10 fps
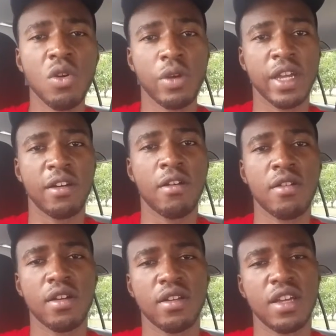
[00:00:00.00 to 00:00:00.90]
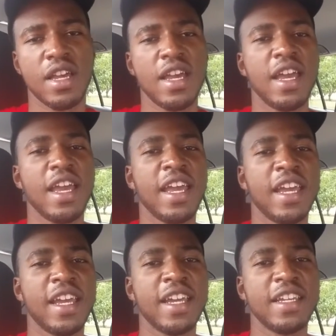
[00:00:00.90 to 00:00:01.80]
or girl,
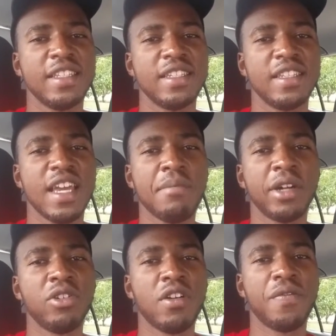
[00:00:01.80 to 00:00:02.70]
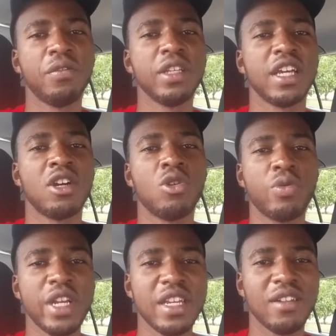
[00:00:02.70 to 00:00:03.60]
and they might not fully
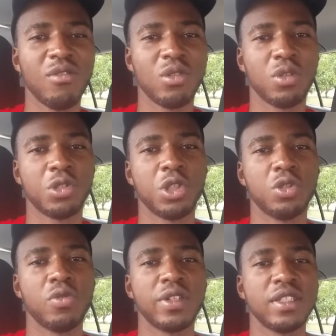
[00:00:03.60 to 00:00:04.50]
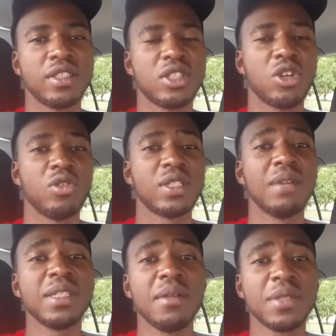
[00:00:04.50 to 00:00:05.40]
agree with what you're doing. So
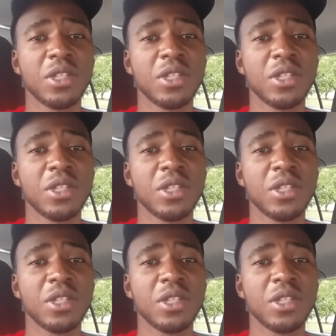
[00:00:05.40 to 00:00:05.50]
sometimes